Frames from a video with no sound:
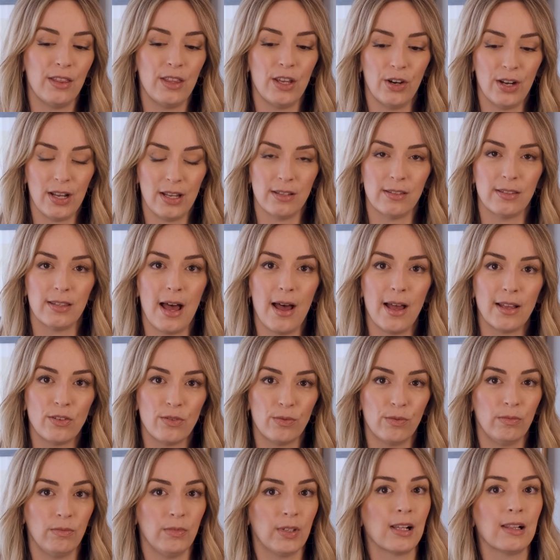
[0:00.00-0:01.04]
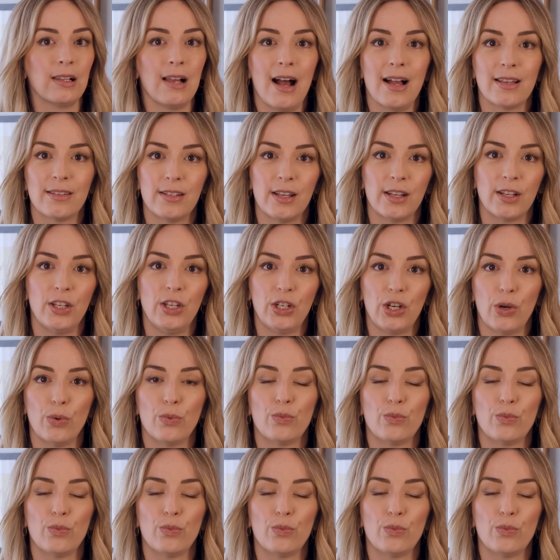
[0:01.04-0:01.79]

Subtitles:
there is that classic,